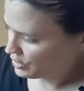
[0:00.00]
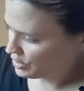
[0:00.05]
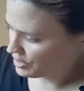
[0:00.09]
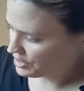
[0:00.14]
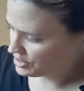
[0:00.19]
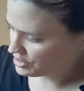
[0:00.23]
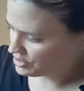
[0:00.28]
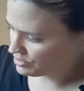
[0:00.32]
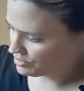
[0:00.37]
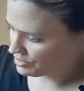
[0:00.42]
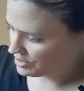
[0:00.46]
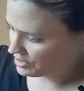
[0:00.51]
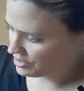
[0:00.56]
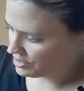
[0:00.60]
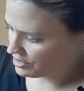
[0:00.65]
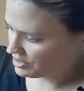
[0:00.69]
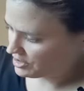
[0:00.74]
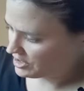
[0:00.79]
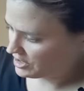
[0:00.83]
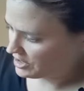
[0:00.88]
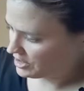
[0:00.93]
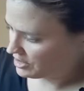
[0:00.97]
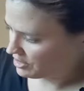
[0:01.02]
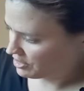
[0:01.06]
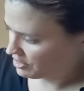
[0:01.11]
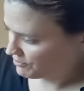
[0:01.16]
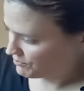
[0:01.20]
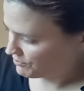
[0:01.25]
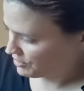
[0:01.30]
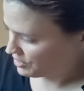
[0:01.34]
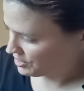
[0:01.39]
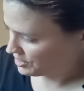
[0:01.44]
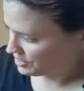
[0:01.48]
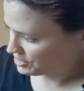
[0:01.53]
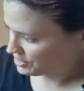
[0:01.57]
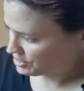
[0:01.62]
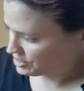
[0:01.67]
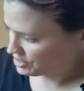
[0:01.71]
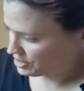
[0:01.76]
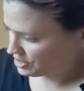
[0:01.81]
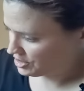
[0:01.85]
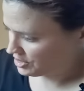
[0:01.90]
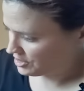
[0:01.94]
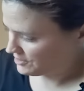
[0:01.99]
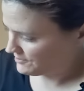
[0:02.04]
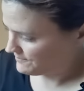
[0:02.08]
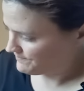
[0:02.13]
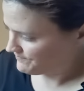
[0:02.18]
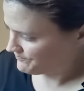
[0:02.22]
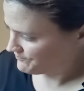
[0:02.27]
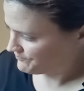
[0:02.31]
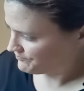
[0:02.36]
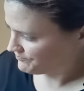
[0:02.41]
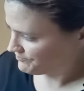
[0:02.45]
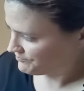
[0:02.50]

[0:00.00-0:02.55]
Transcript: Probably should just take a smaller jar.